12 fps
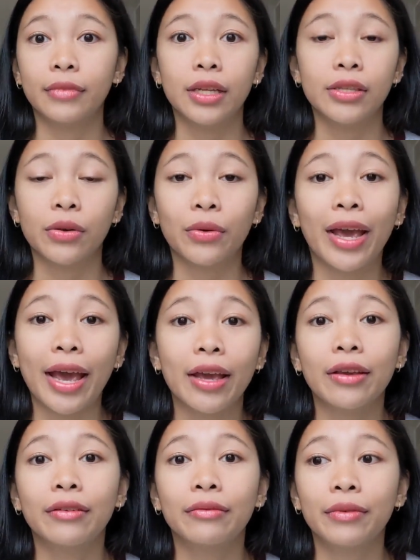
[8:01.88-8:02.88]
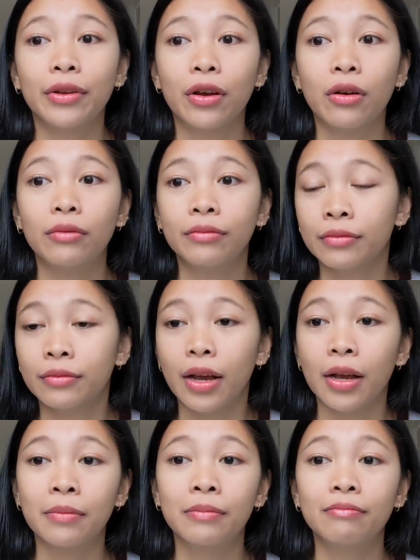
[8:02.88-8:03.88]
it's okay, you know.
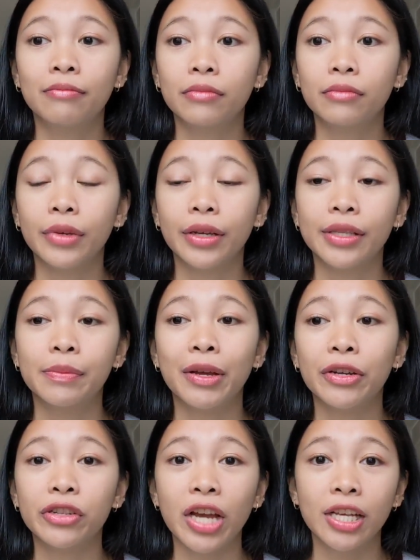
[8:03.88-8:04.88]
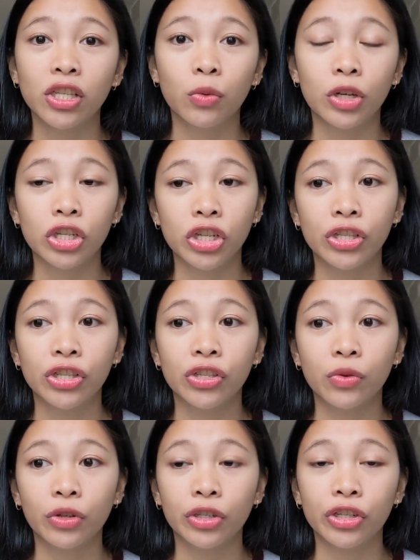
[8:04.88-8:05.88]
Um, it's better to ask
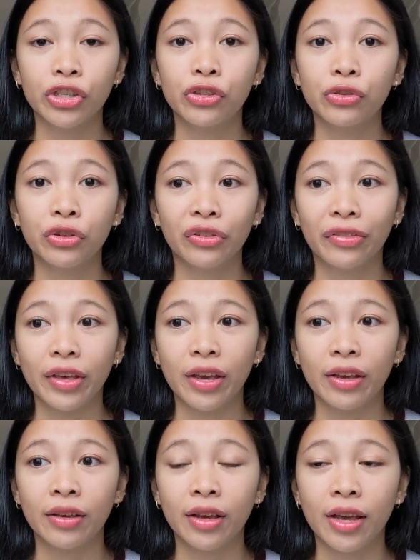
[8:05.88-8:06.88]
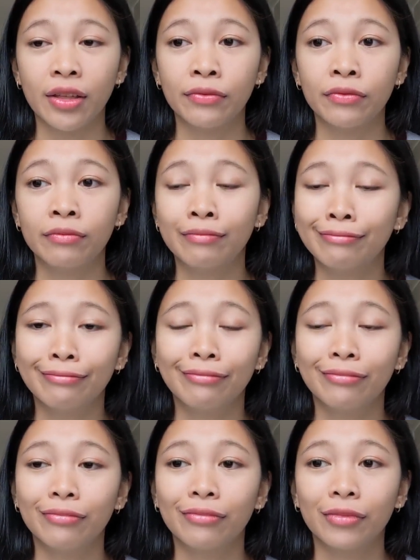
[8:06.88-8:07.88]
questions or just do your thing and
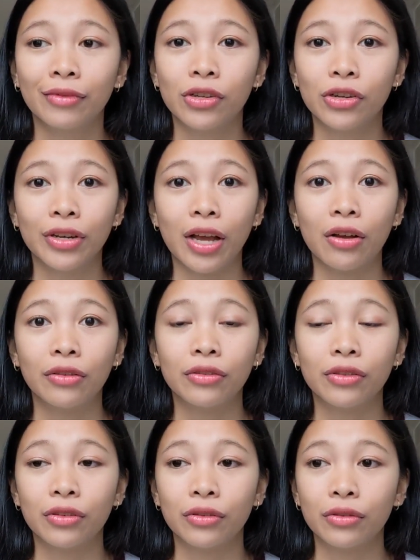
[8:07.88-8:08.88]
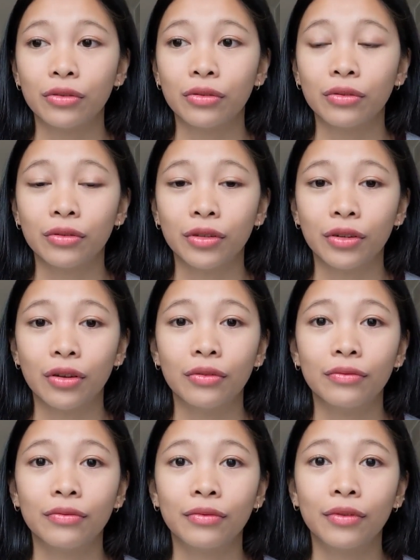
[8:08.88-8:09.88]
turn out to, you
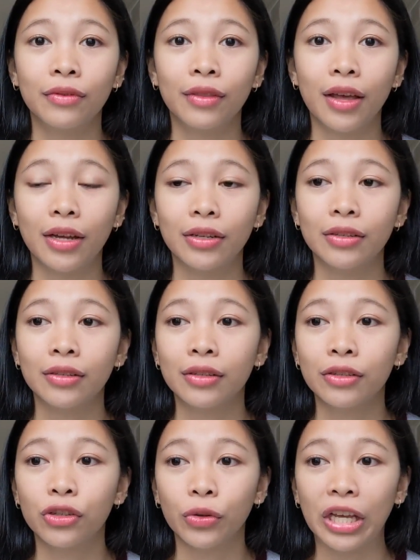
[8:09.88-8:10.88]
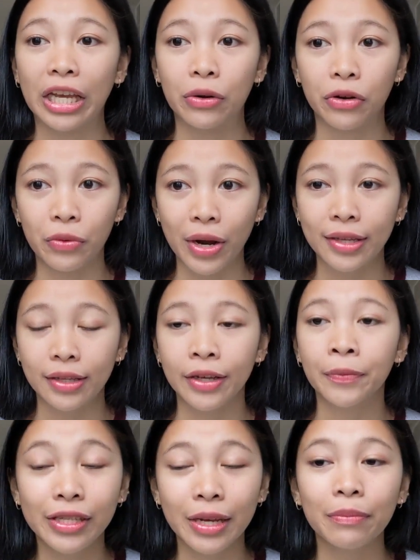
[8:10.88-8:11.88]
know, not doing it
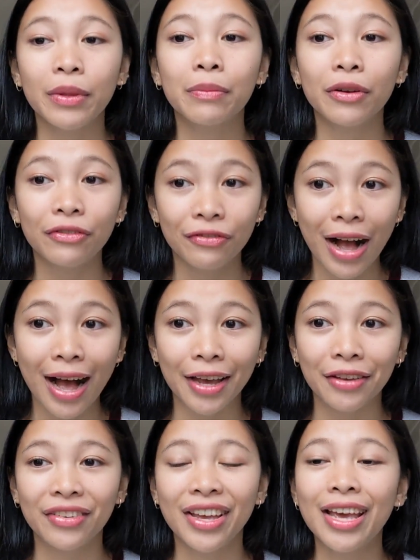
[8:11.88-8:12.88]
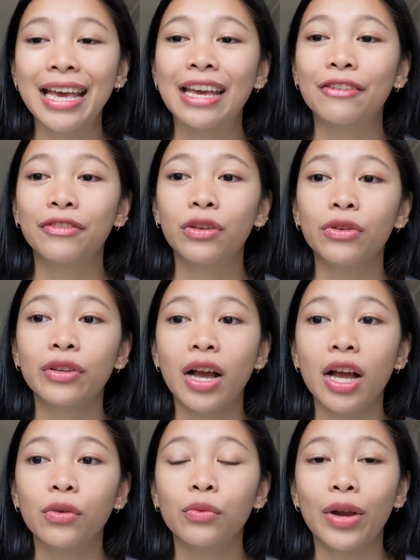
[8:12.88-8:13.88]
correctly. Tip number five, if you're
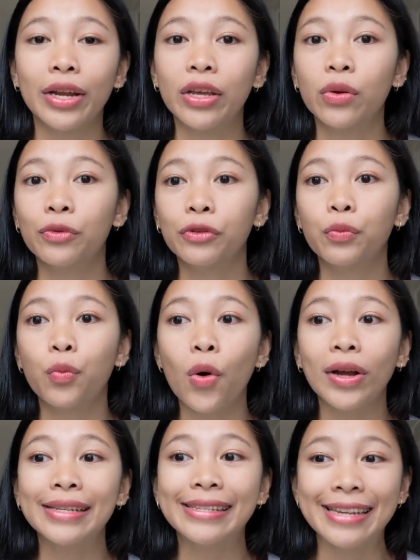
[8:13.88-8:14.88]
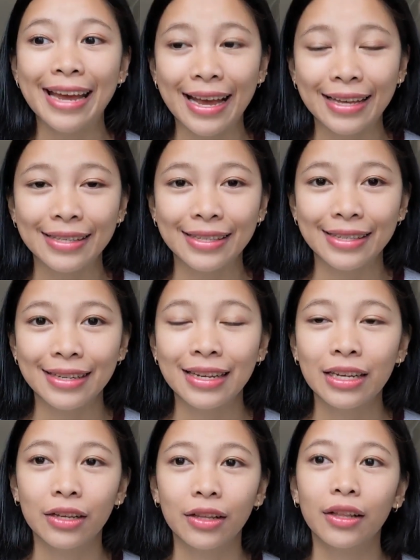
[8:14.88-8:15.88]
not ready with one test,
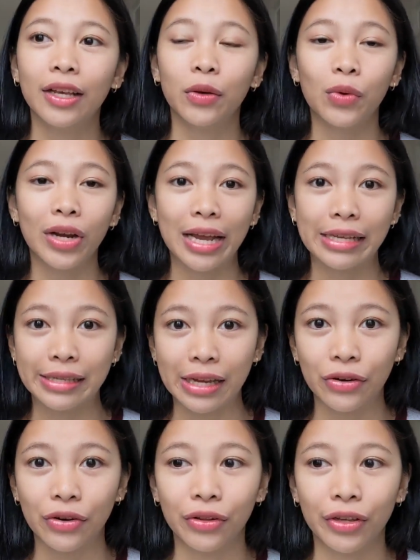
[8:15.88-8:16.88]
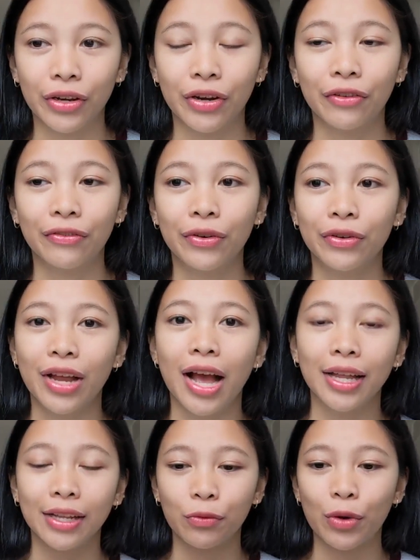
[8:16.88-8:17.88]
like what I said earlier, if you're
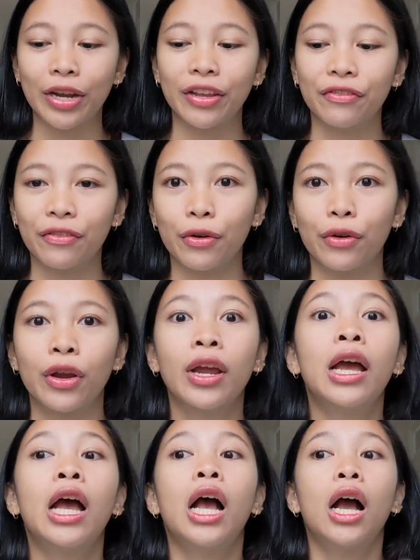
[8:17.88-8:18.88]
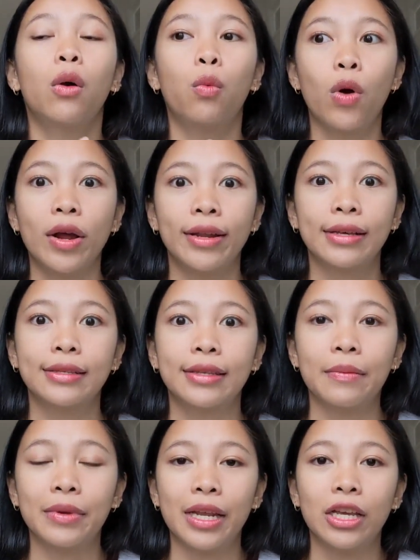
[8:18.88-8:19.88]
not ready for one
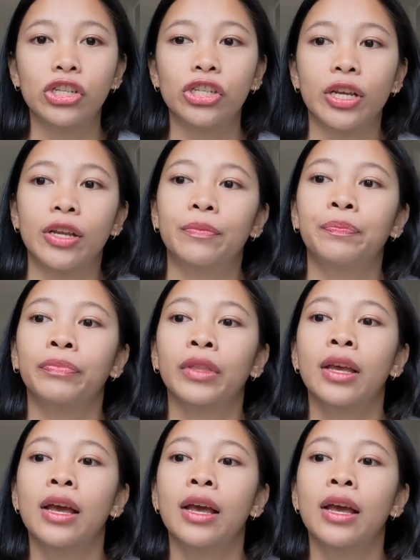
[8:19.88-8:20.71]
examination,